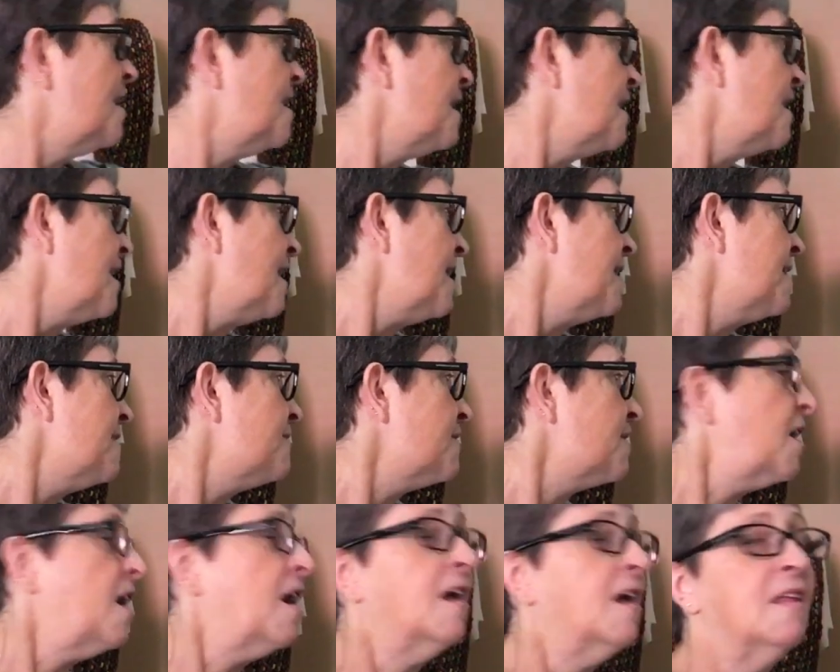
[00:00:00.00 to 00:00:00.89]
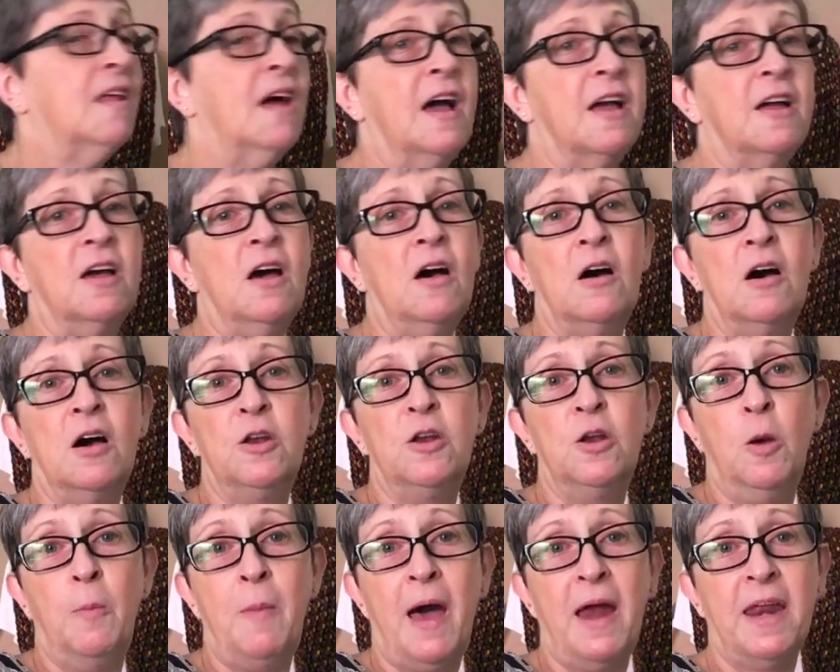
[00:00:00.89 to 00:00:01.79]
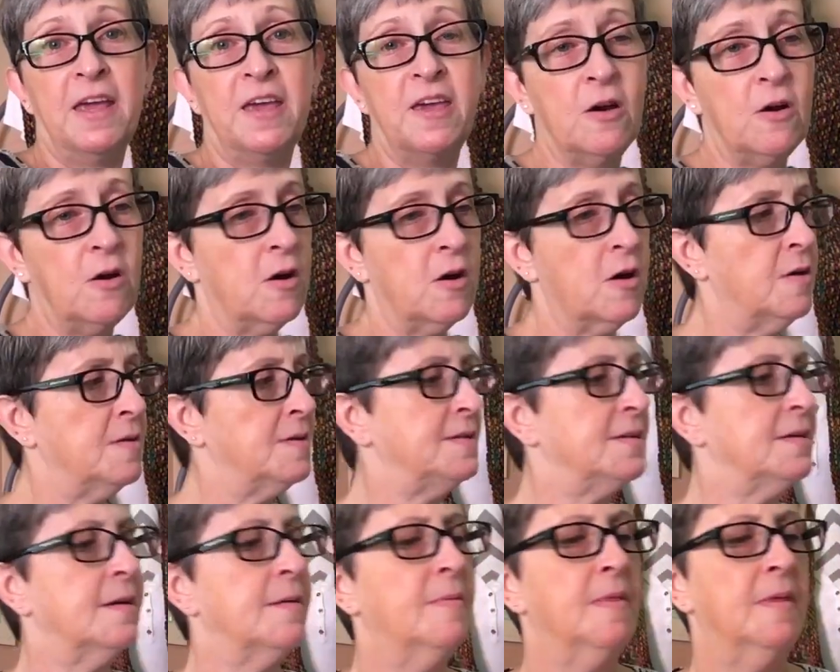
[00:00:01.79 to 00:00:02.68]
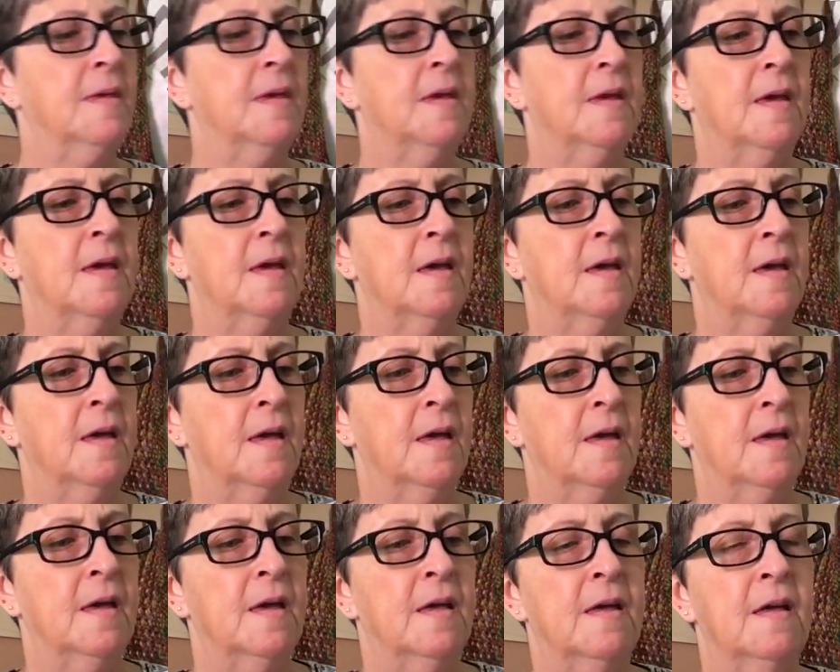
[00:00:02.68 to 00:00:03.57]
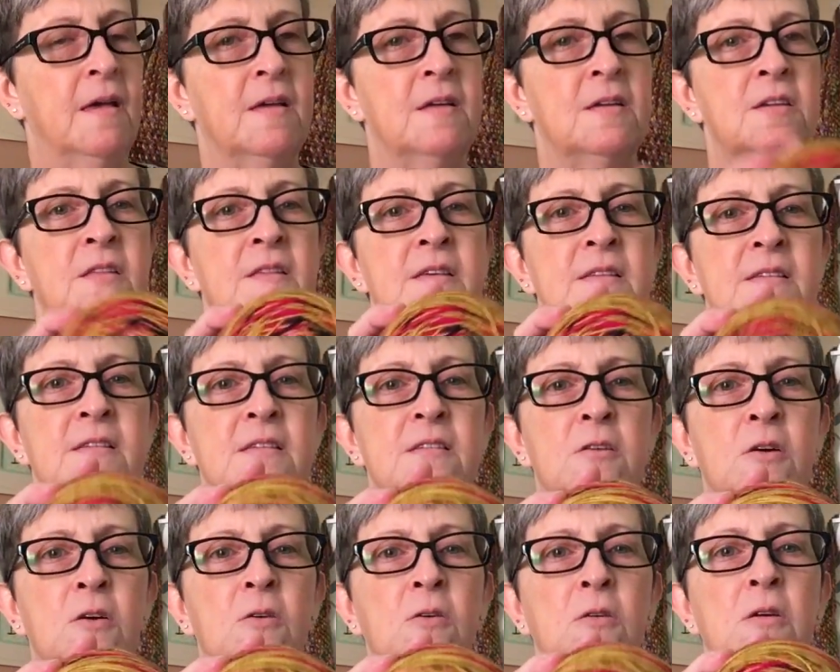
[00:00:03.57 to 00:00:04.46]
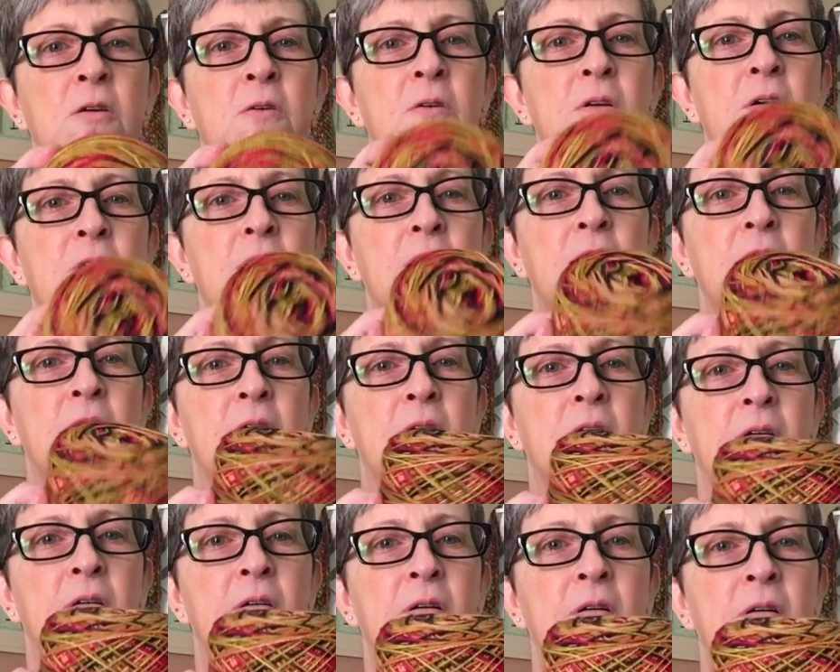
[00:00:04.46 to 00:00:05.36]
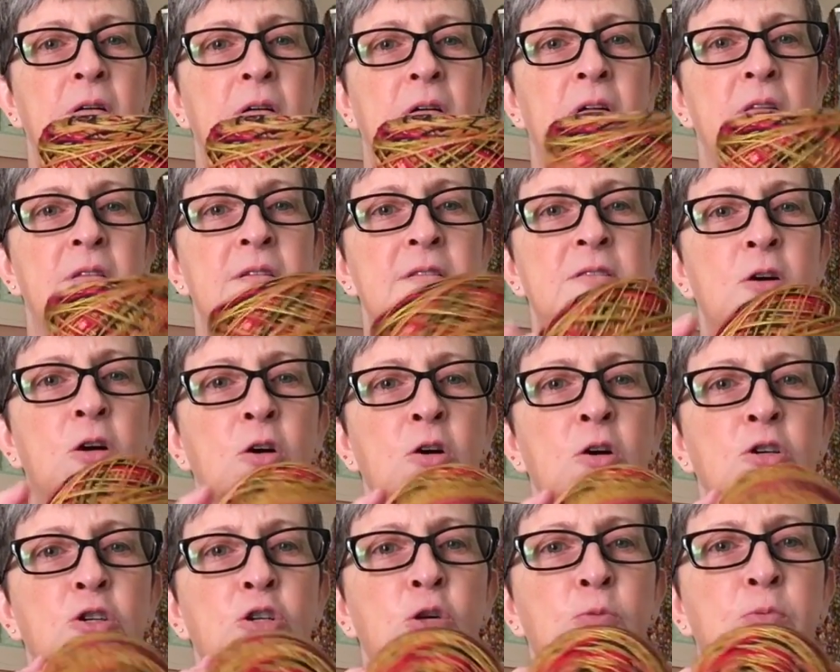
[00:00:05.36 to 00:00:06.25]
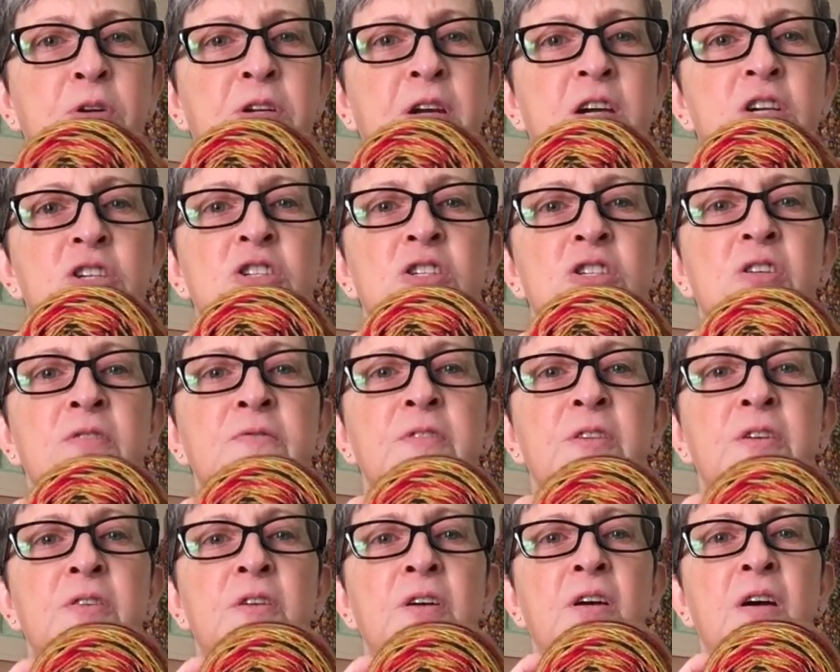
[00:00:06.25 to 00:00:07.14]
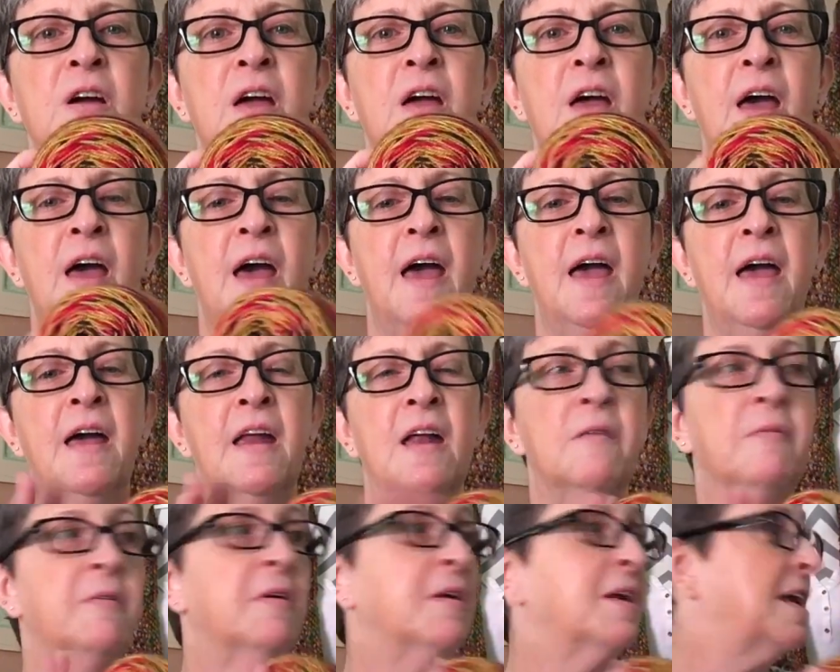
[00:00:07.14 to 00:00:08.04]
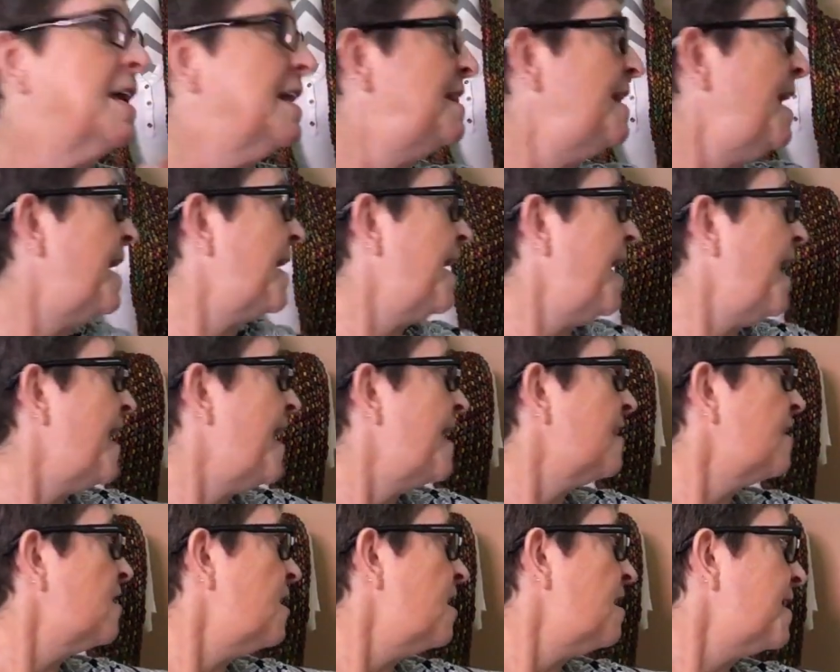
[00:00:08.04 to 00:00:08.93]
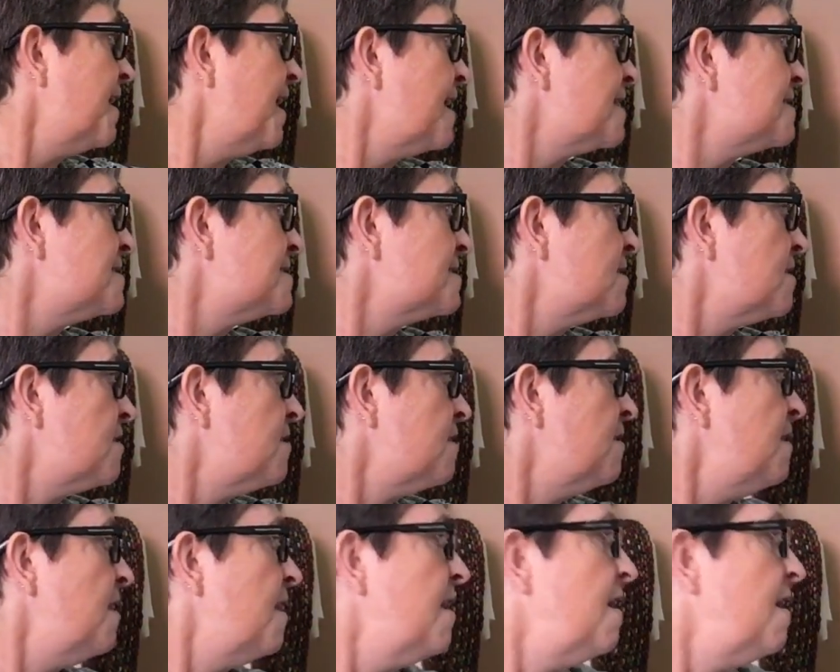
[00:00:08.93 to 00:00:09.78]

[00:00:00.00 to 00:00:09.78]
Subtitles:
I even got like Nomadic Yarns. This is her Luna. This is her interpretation of Luna, and I want to get that cast on